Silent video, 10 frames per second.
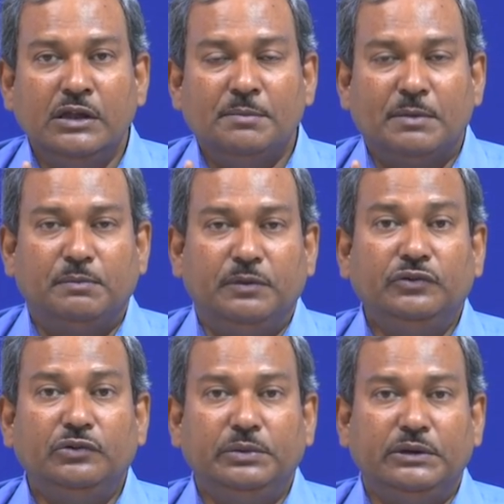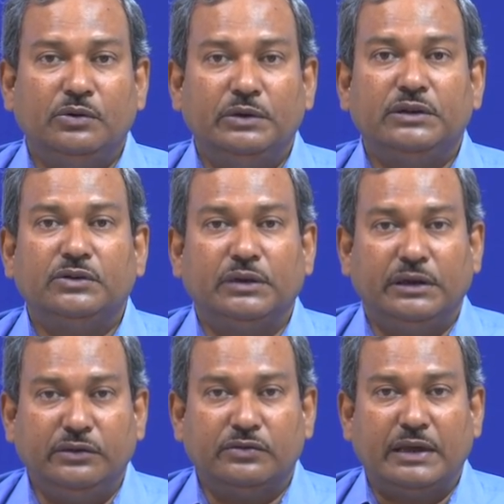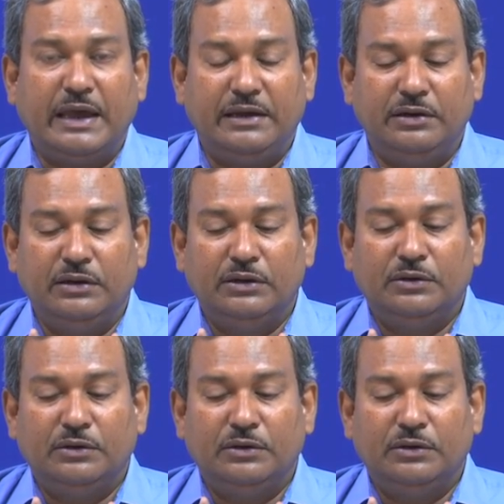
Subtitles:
But before we go into heat, and